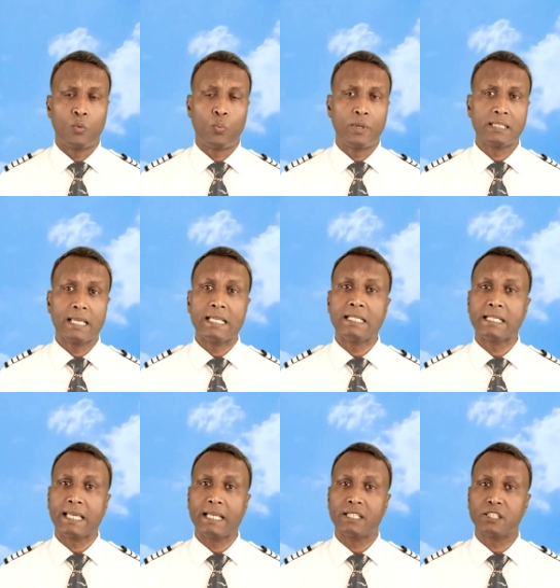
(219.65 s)
with
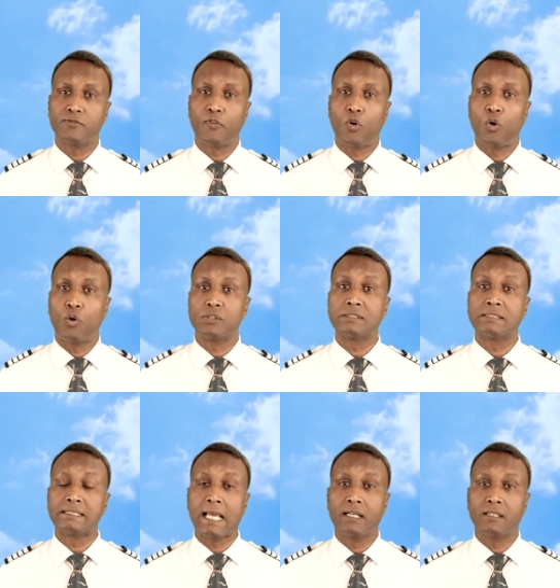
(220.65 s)
indicators for
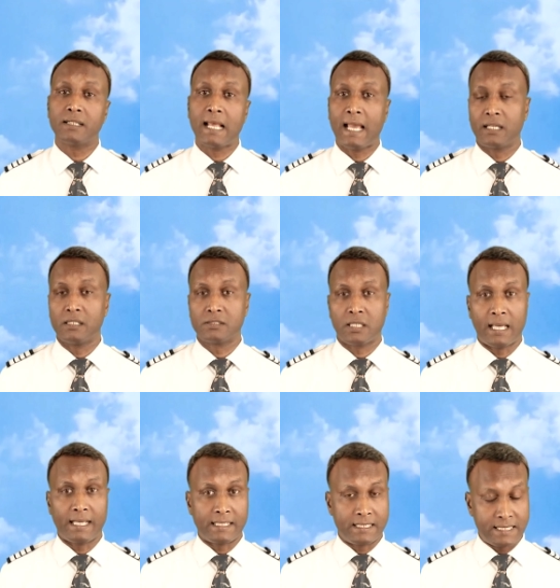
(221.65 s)
standard angles
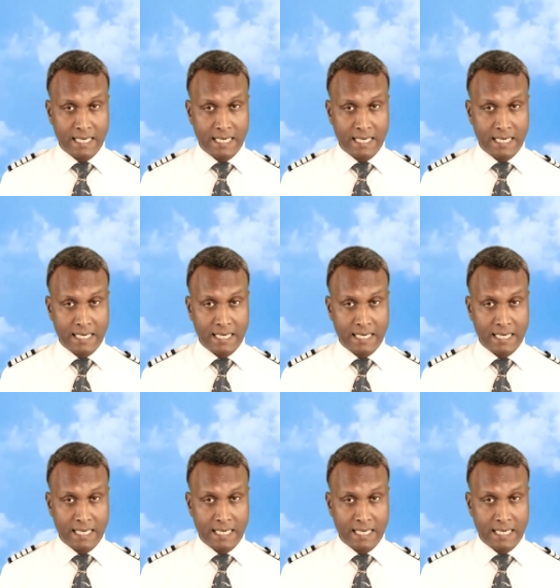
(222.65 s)
like